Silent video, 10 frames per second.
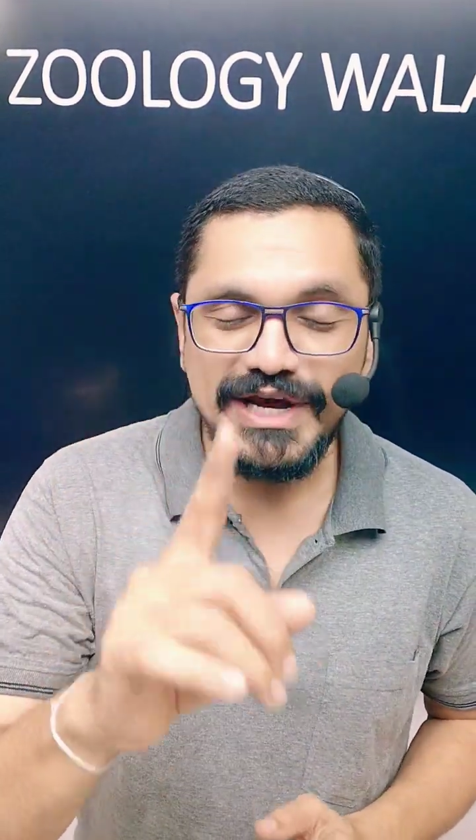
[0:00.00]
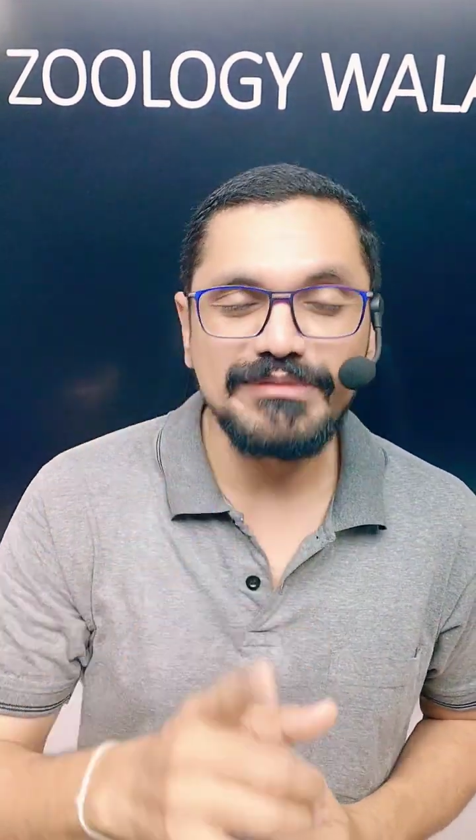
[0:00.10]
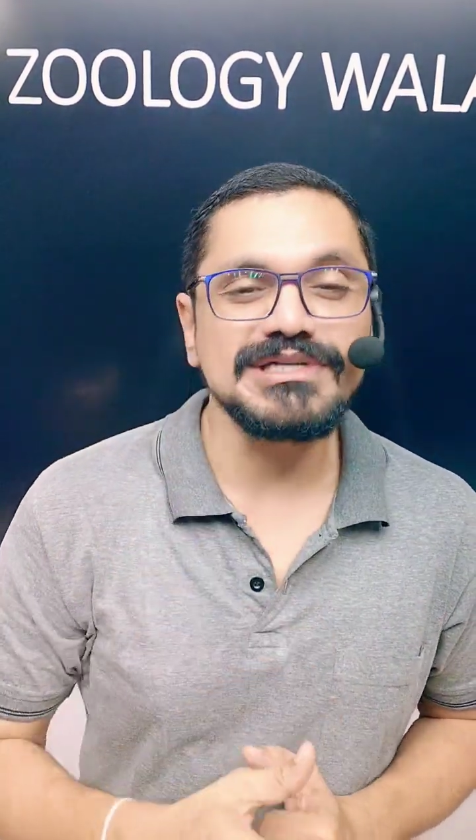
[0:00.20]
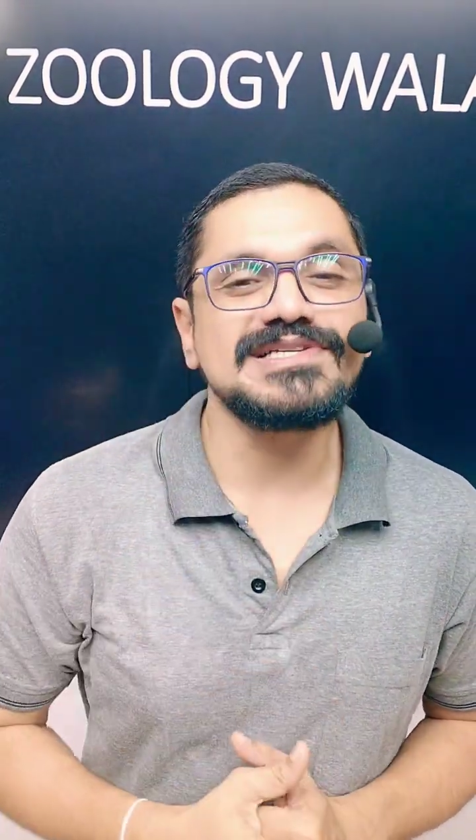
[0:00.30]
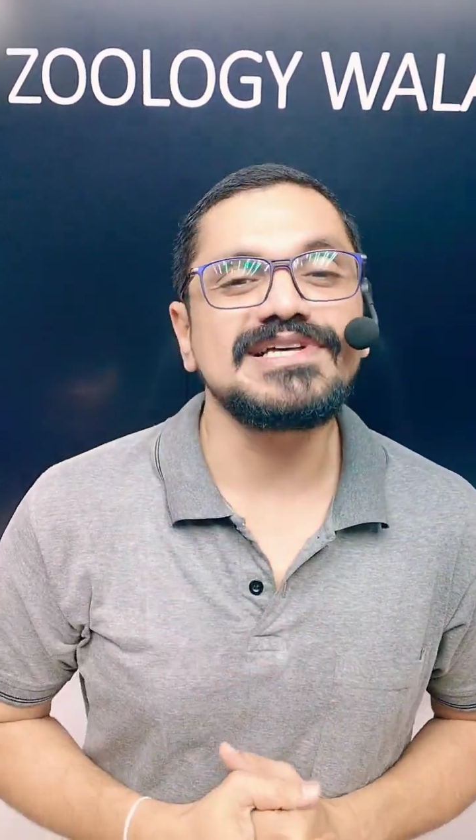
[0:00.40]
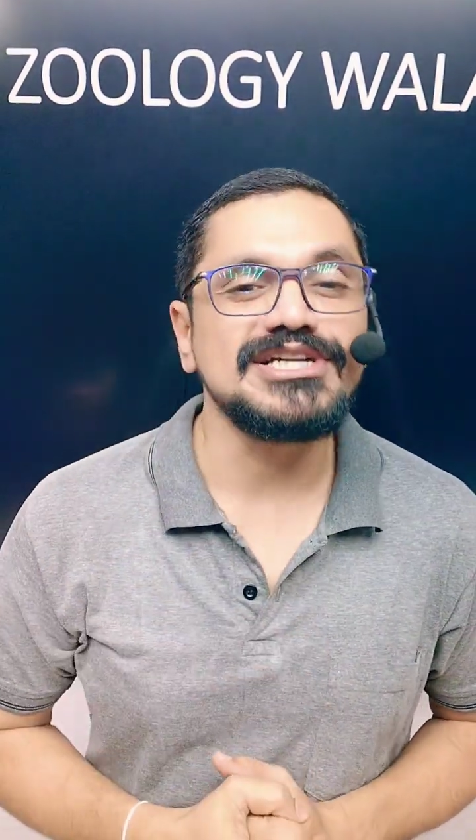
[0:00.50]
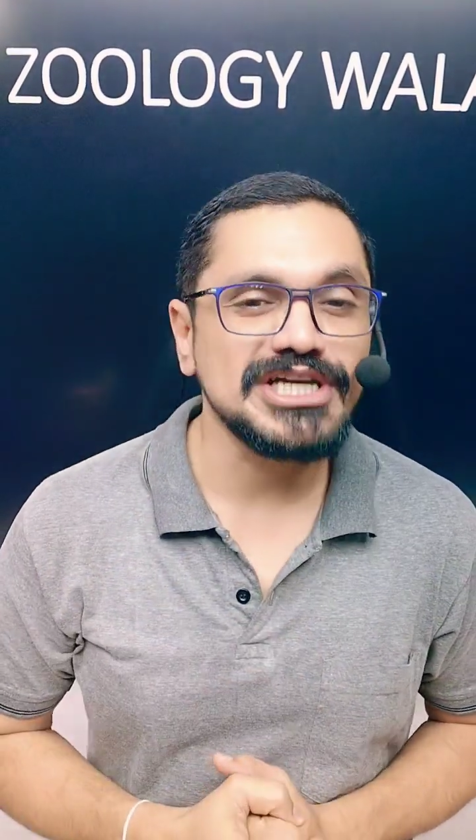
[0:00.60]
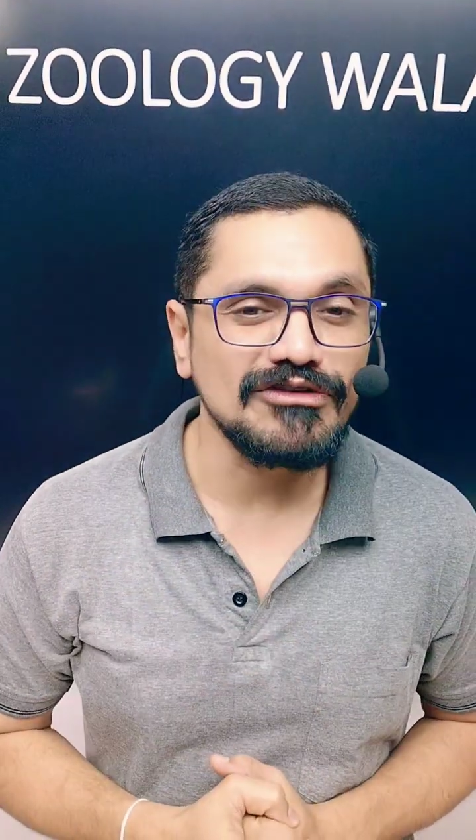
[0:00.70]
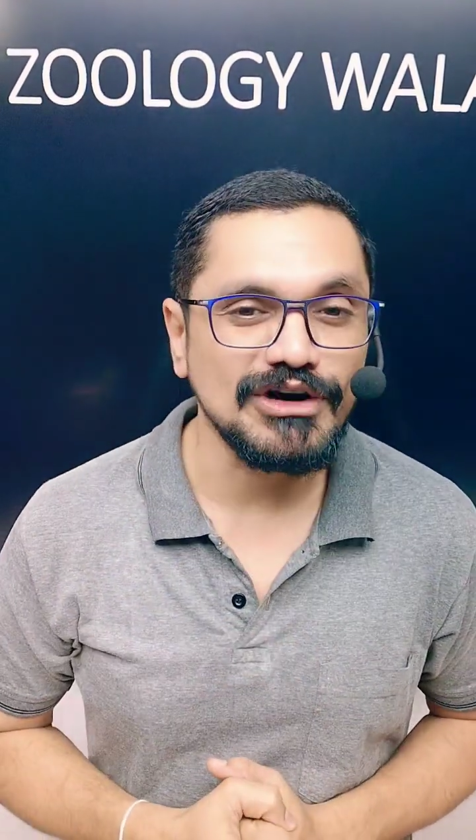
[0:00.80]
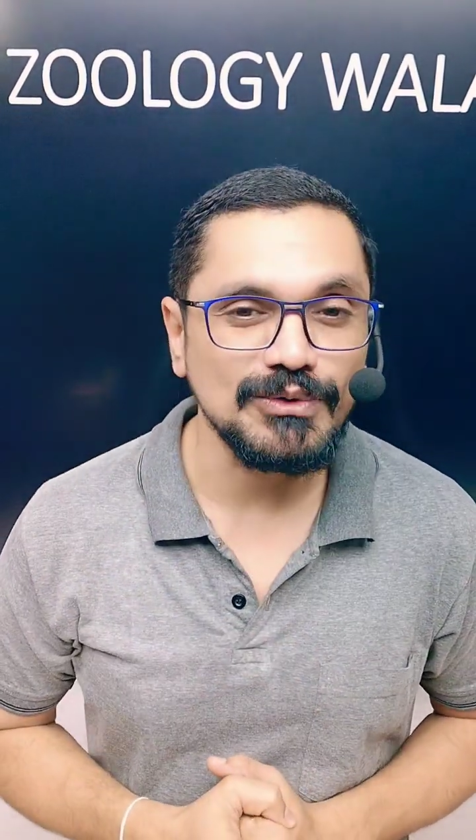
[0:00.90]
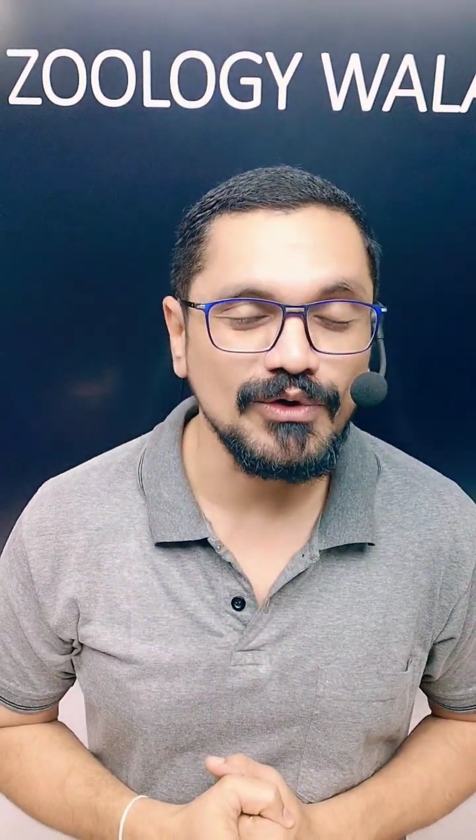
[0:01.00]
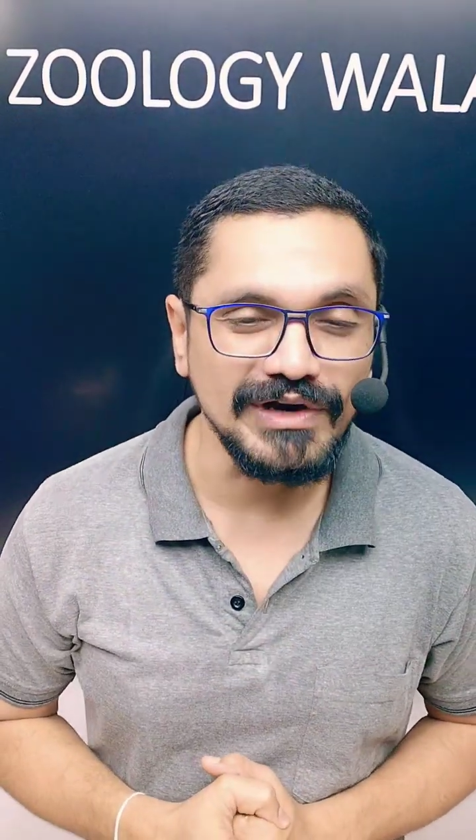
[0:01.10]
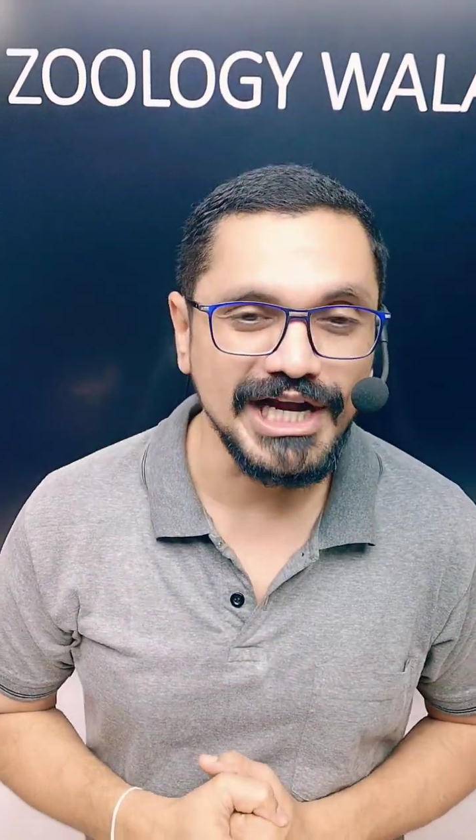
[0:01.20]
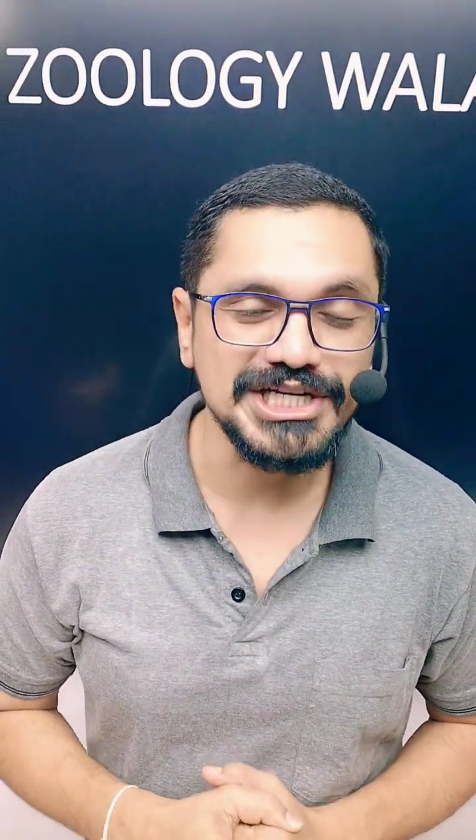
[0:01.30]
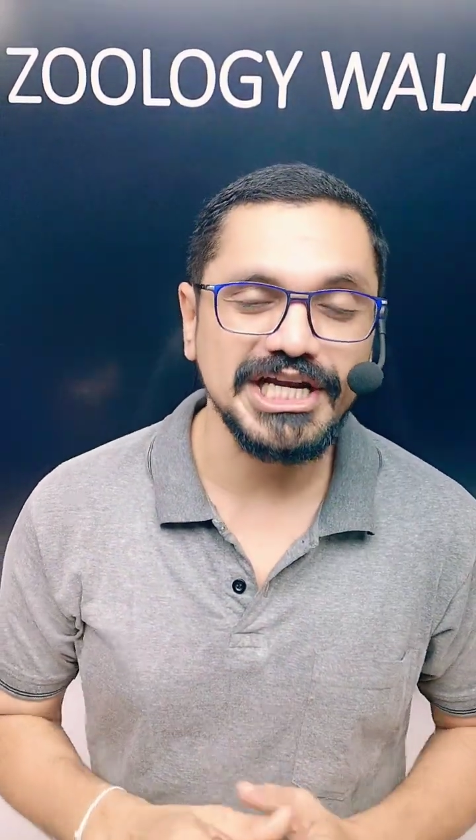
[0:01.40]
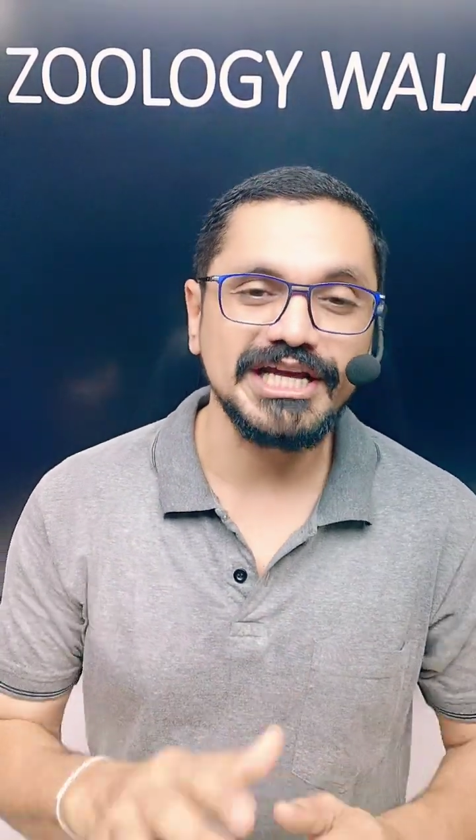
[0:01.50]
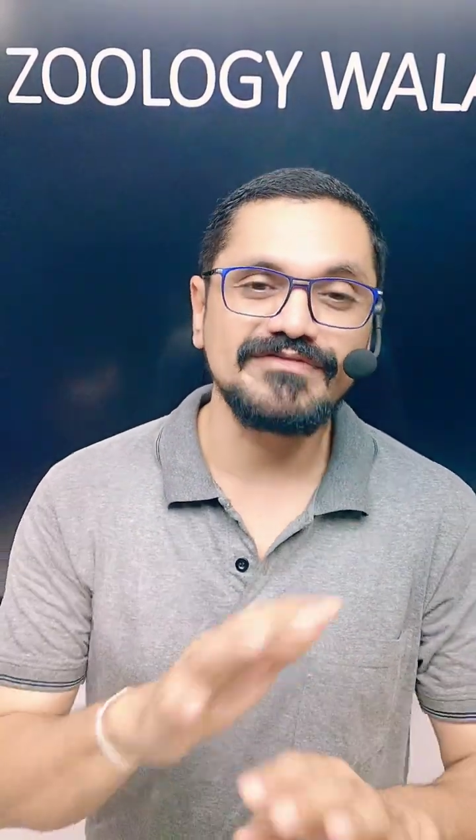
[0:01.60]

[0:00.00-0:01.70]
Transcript: very much essential for ovulation.